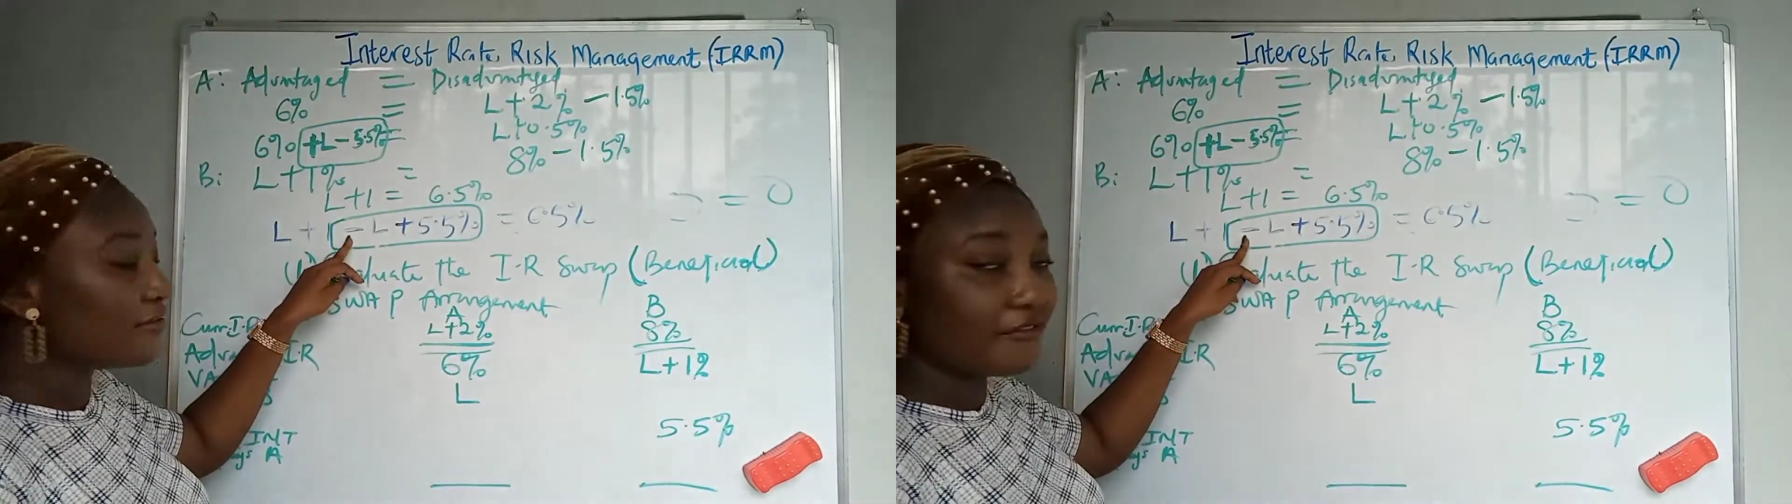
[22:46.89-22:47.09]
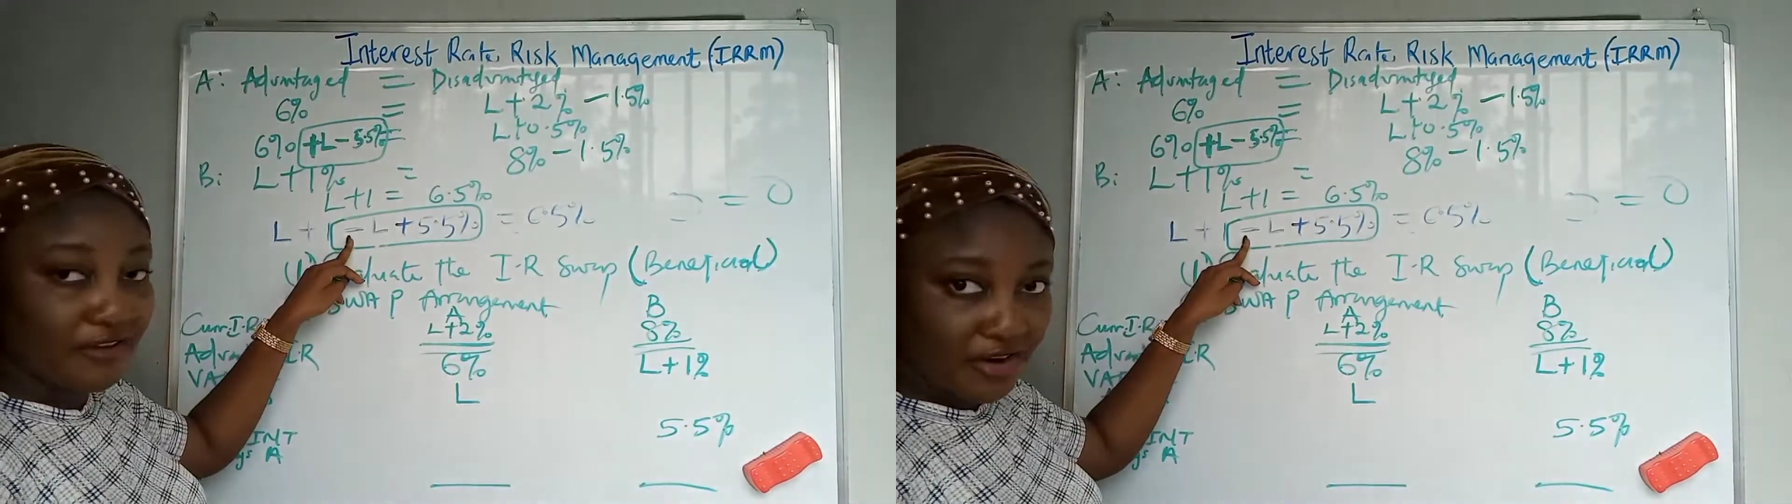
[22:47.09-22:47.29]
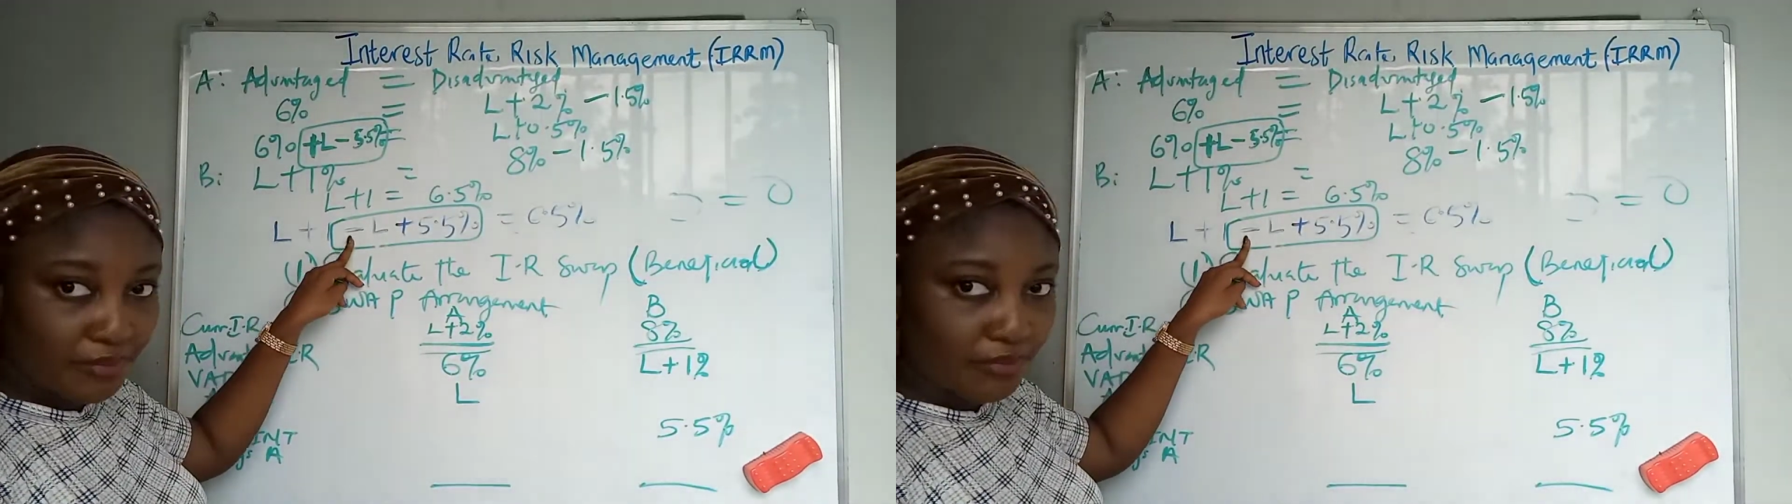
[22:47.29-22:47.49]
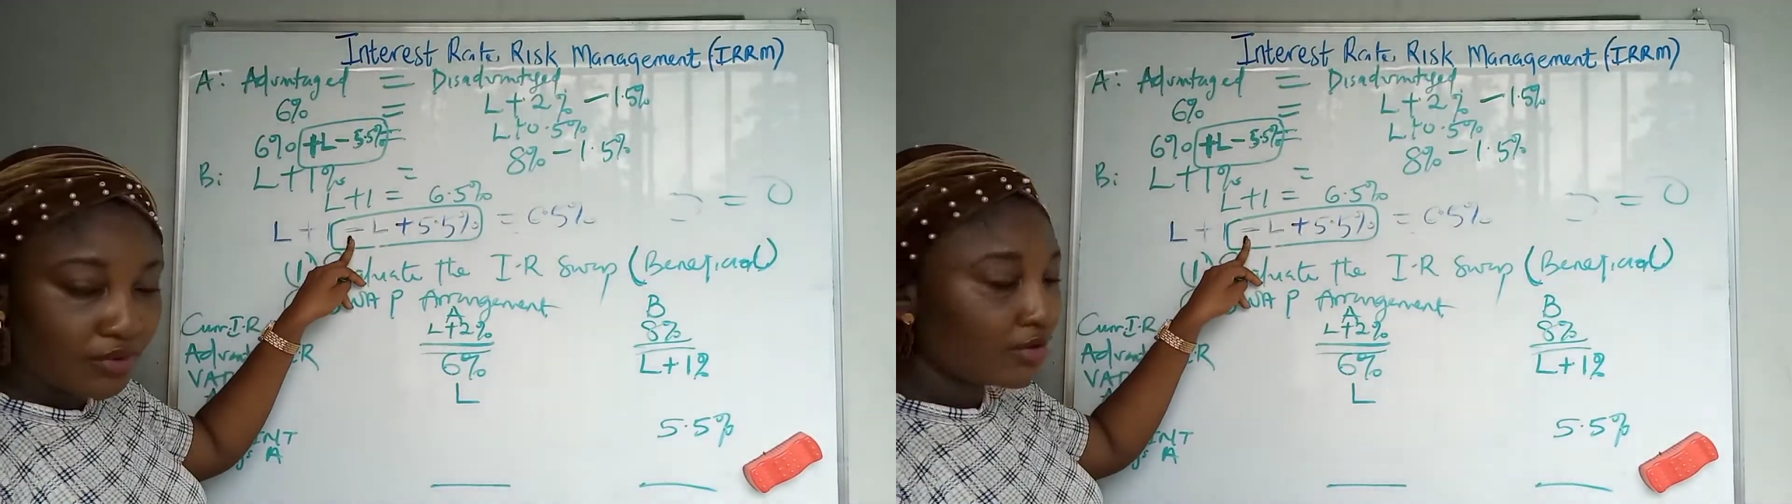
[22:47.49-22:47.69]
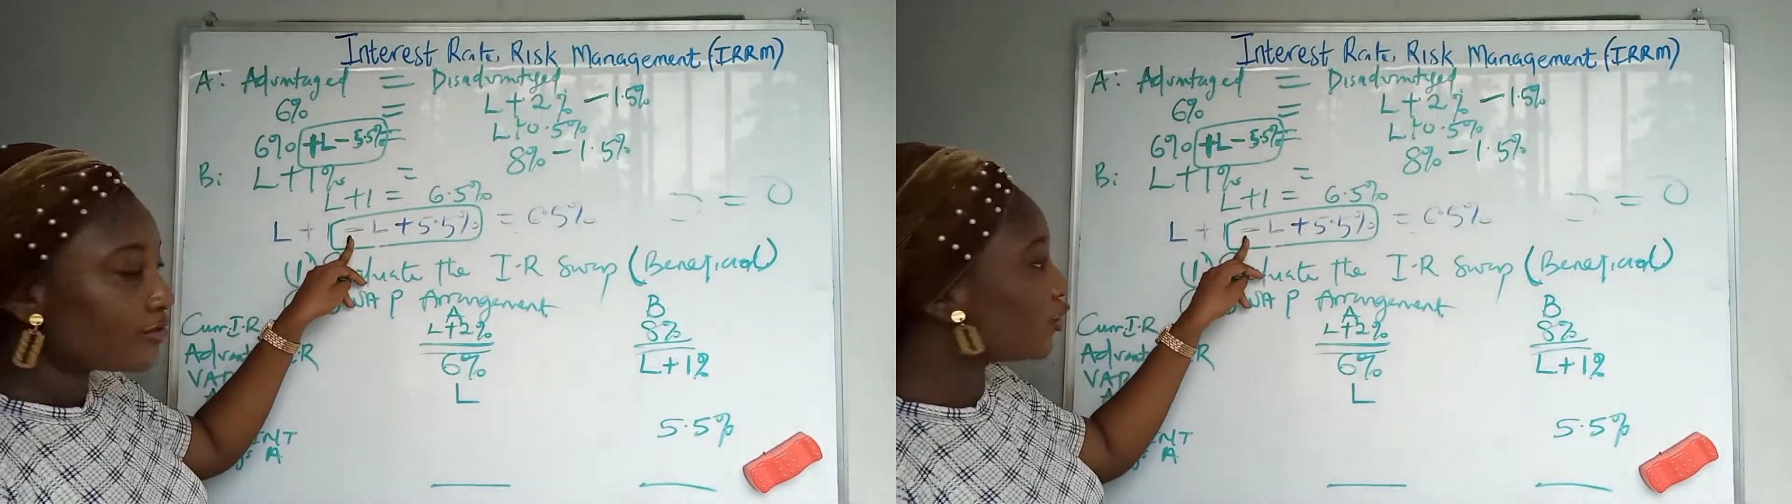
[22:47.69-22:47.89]
variable.
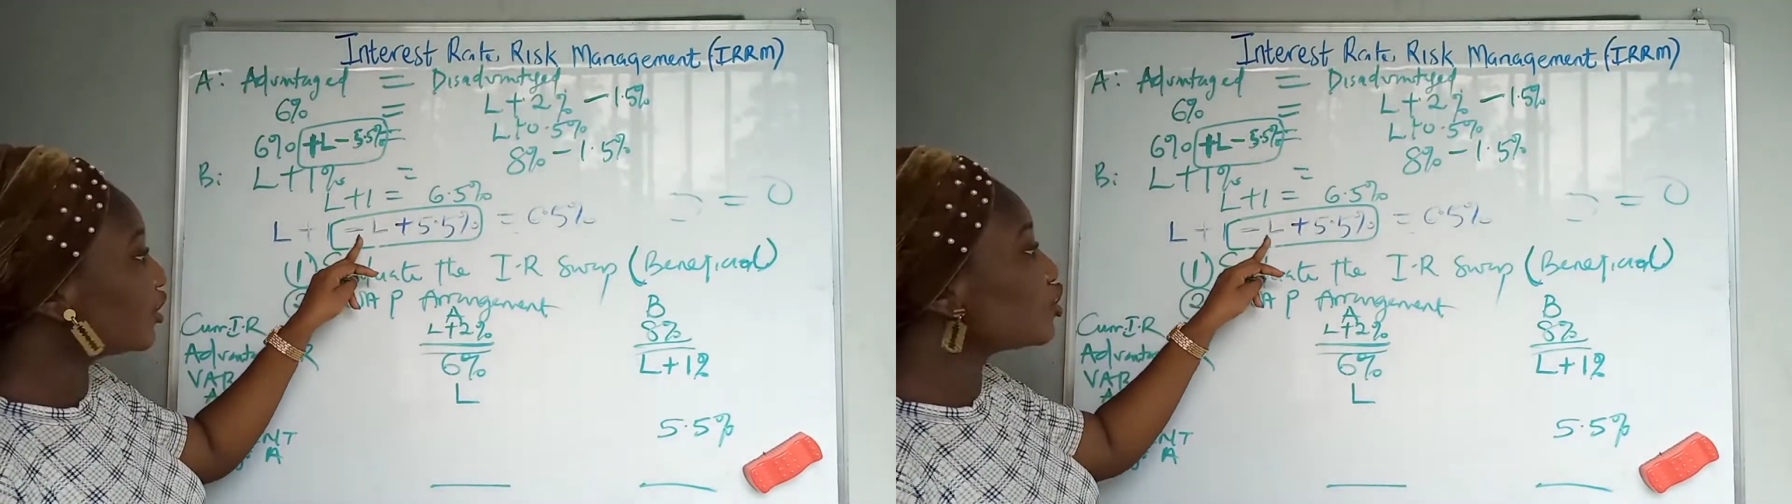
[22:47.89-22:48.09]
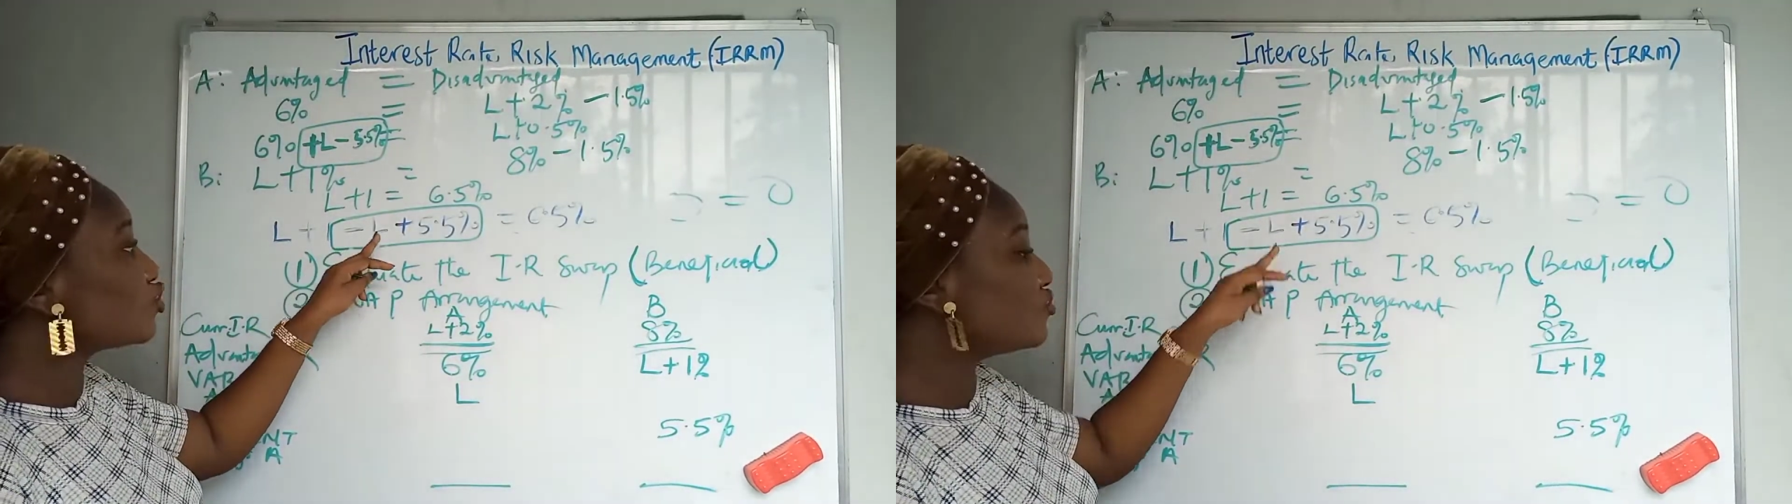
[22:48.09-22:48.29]
So it needs to